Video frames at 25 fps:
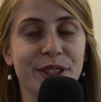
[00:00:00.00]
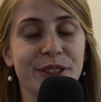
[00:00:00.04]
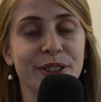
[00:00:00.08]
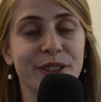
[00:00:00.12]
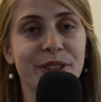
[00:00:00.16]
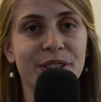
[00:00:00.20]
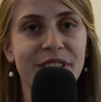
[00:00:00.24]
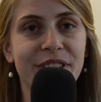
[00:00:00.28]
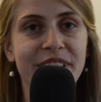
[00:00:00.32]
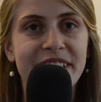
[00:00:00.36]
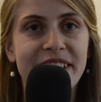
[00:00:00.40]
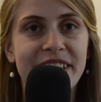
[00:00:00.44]

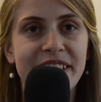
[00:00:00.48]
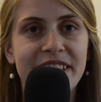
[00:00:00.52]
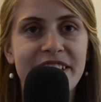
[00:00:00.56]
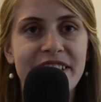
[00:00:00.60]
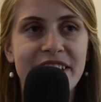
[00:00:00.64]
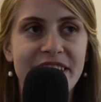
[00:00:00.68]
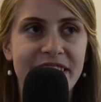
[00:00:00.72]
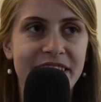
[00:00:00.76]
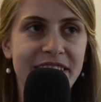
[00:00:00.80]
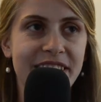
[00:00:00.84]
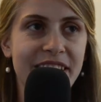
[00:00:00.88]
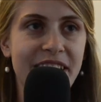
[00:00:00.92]
your
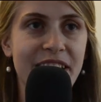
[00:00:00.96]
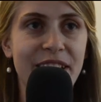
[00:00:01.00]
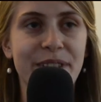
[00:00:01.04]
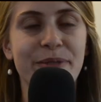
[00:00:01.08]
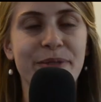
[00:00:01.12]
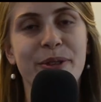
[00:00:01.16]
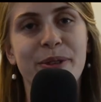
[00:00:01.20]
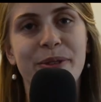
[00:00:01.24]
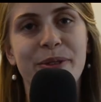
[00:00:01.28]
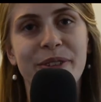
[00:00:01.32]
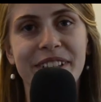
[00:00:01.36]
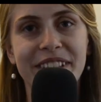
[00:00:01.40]
attention, and
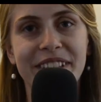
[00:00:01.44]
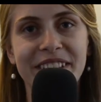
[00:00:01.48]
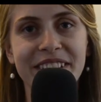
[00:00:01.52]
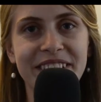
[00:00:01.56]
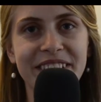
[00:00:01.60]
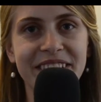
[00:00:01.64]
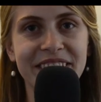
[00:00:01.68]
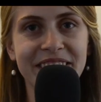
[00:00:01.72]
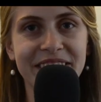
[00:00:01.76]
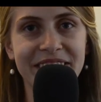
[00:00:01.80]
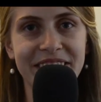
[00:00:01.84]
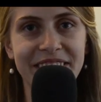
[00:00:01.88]
we will
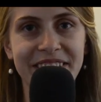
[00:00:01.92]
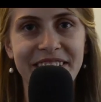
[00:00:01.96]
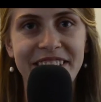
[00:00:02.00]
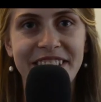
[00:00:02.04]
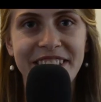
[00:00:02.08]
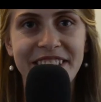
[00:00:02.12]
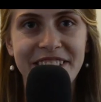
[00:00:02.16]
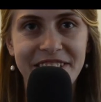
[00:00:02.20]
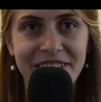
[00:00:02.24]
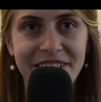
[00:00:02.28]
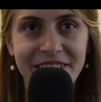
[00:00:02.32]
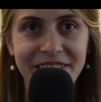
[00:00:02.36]
continue
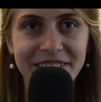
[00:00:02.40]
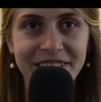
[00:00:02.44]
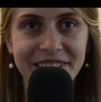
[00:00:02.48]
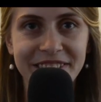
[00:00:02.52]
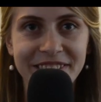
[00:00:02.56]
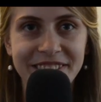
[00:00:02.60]
later.